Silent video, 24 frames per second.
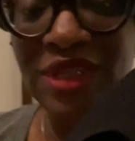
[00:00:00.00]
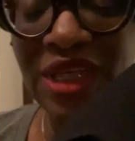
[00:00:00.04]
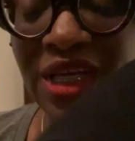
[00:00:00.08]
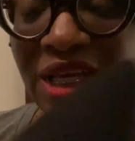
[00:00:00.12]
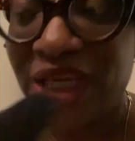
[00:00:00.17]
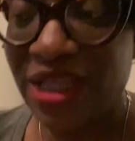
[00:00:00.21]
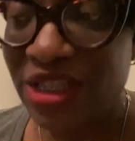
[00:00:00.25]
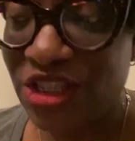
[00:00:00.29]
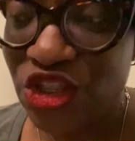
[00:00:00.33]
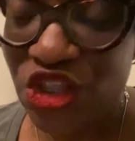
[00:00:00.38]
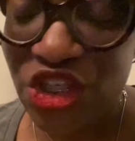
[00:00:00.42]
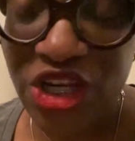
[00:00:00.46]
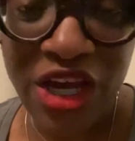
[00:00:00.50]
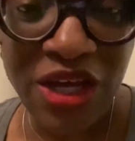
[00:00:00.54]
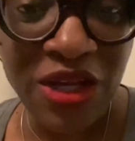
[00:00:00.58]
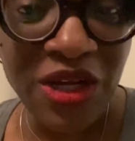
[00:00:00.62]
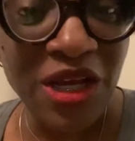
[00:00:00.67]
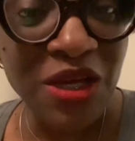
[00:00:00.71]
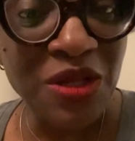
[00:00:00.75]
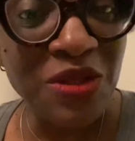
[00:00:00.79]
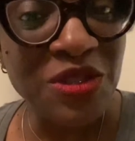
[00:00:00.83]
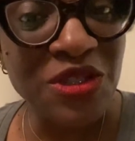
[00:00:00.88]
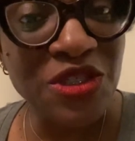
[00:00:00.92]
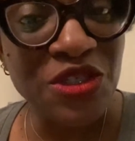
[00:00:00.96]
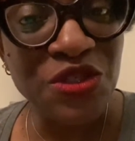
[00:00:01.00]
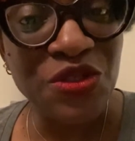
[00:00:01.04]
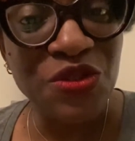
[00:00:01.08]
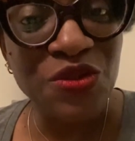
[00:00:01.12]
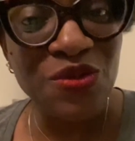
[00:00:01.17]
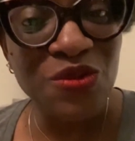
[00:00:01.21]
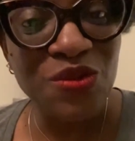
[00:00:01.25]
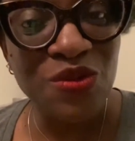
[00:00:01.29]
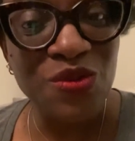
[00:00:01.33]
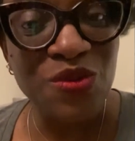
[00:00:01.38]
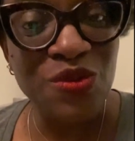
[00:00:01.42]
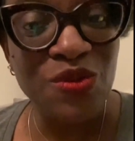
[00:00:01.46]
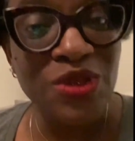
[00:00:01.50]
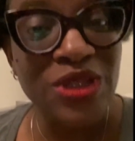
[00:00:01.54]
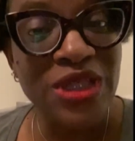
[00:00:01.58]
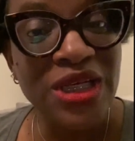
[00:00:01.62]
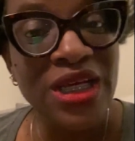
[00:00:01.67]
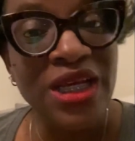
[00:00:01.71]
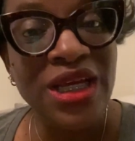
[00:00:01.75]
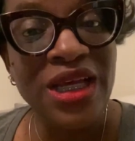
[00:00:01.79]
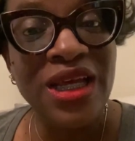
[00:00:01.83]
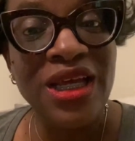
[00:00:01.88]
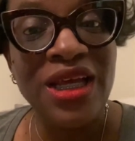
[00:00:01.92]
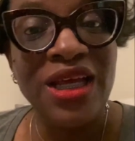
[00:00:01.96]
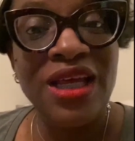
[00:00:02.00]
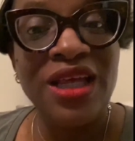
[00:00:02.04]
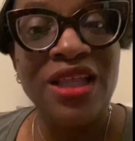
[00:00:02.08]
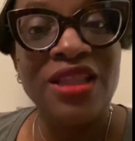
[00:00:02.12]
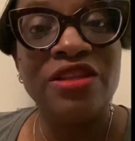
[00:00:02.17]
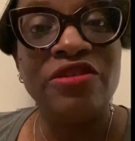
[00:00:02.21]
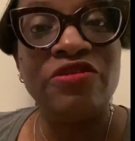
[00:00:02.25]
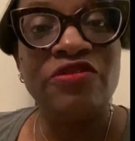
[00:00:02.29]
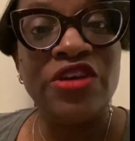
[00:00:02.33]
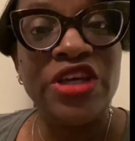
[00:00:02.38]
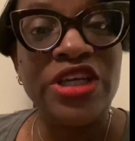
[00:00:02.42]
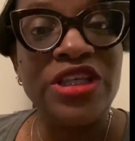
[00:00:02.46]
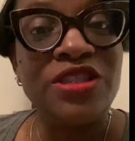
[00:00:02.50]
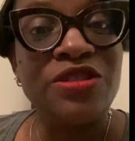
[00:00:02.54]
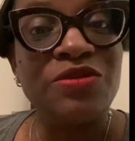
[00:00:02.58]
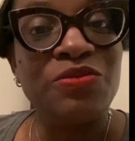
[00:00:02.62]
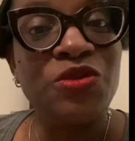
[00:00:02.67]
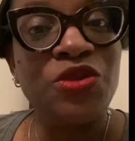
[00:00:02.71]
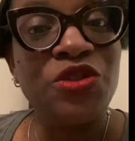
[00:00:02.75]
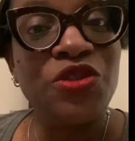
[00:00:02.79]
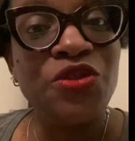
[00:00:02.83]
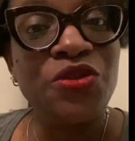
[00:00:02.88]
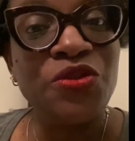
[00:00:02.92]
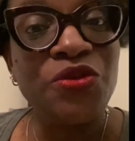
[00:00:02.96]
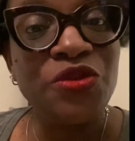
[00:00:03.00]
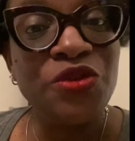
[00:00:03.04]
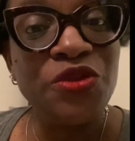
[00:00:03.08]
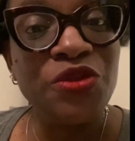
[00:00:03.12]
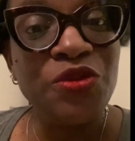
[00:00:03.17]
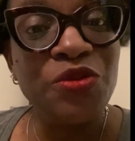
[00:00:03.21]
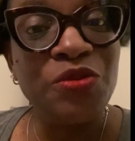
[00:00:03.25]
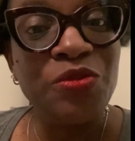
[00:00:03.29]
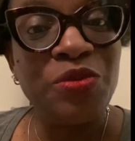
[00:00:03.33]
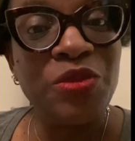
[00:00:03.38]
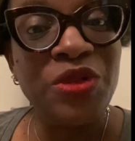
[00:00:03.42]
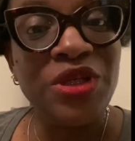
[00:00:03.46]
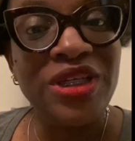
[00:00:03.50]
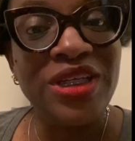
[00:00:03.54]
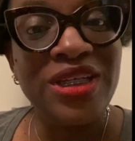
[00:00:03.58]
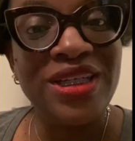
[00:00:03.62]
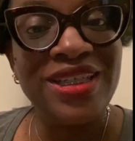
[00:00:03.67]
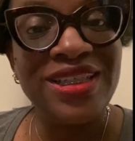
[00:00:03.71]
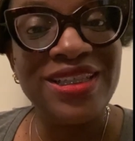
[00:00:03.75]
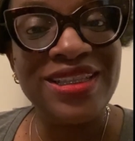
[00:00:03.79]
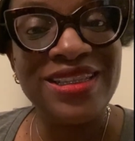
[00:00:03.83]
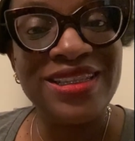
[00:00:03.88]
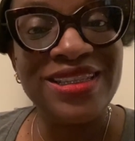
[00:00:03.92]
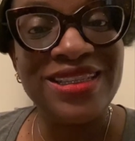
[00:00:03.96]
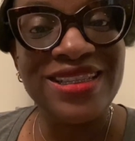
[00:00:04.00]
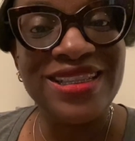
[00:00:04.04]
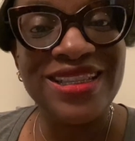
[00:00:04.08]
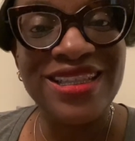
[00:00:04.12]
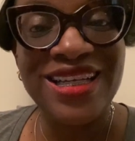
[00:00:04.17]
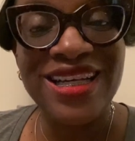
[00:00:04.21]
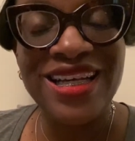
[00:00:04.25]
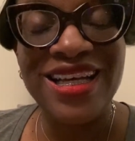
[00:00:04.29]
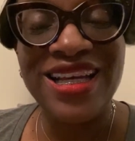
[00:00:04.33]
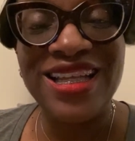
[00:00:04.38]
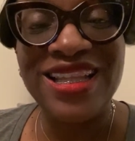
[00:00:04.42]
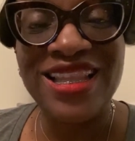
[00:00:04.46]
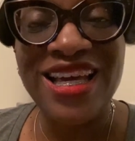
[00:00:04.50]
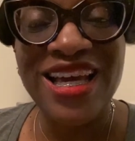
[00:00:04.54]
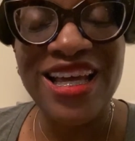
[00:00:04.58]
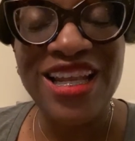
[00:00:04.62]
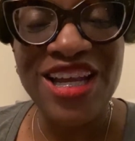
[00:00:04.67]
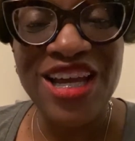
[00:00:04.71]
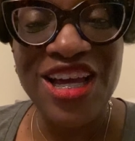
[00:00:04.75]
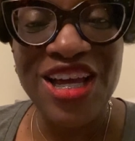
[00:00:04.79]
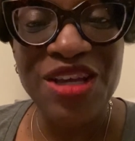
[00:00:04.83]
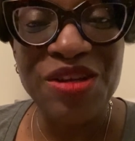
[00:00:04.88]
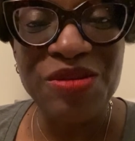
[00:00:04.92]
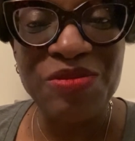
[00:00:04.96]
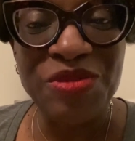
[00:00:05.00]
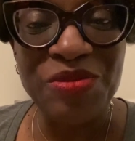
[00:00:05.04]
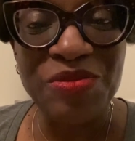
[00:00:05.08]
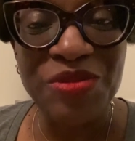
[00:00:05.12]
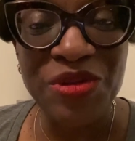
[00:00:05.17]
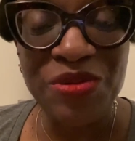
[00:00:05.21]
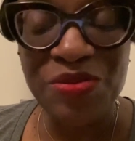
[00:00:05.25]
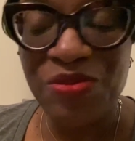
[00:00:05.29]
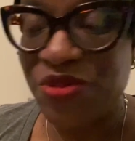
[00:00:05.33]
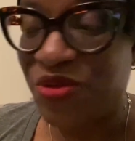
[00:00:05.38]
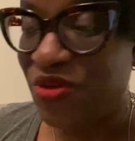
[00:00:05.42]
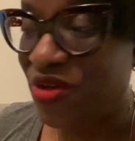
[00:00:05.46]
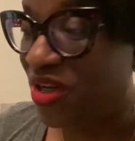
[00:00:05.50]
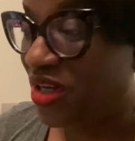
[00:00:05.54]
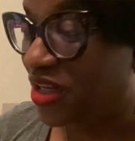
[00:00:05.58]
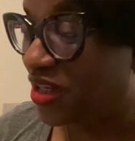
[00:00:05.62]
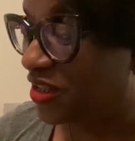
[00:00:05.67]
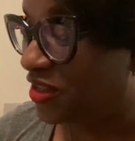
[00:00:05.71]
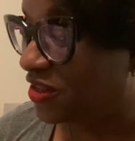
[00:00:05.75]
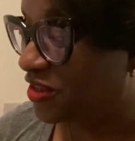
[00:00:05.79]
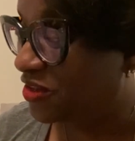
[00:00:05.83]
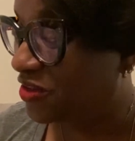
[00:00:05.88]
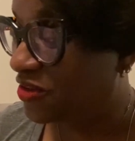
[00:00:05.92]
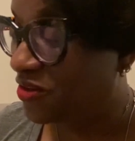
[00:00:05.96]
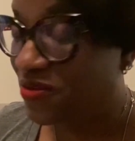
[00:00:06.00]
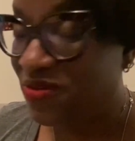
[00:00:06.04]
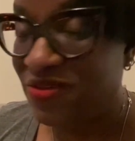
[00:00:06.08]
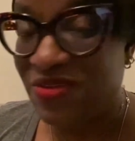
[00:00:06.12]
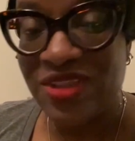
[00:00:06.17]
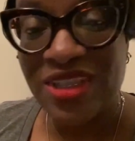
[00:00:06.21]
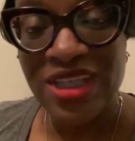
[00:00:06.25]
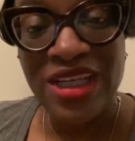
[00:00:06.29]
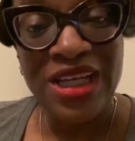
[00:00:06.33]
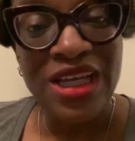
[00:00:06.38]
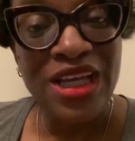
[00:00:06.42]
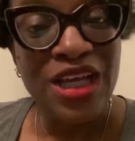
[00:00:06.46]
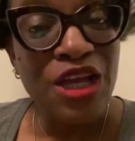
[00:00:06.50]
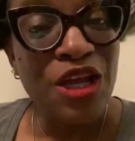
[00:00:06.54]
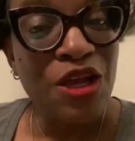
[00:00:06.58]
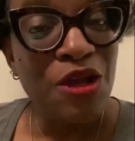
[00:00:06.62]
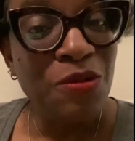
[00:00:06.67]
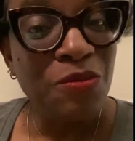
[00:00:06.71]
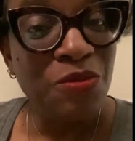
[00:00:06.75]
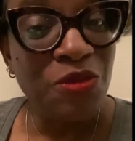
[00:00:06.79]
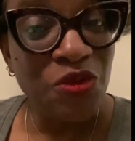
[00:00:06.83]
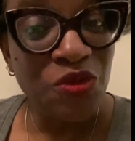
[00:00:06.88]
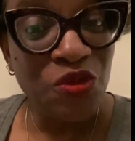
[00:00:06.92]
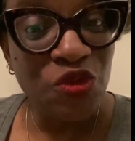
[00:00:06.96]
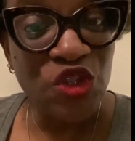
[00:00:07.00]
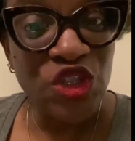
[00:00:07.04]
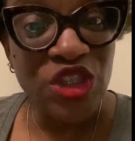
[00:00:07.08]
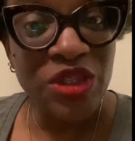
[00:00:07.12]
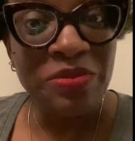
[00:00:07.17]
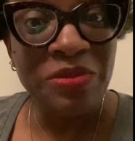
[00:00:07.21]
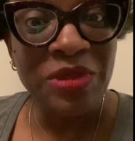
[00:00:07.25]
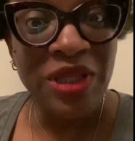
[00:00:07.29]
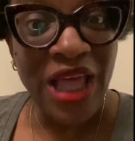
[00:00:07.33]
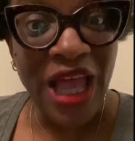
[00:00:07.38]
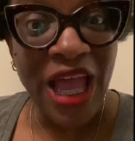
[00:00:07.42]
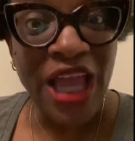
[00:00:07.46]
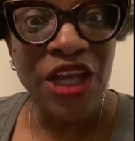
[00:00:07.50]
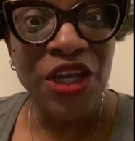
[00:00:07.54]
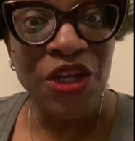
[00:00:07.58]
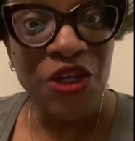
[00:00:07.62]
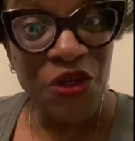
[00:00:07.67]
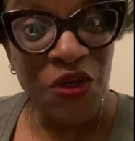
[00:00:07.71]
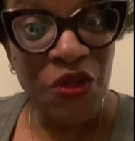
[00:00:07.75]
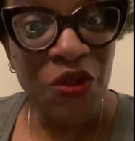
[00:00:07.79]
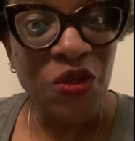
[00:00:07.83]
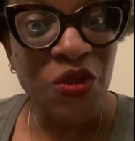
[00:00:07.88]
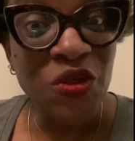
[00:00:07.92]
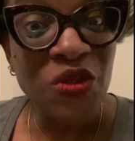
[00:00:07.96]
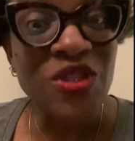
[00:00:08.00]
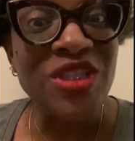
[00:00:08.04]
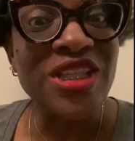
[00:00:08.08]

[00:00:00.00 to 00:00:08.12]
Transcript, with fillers: And shout out to the Facebook group that I am a member of, Bougie Black Girls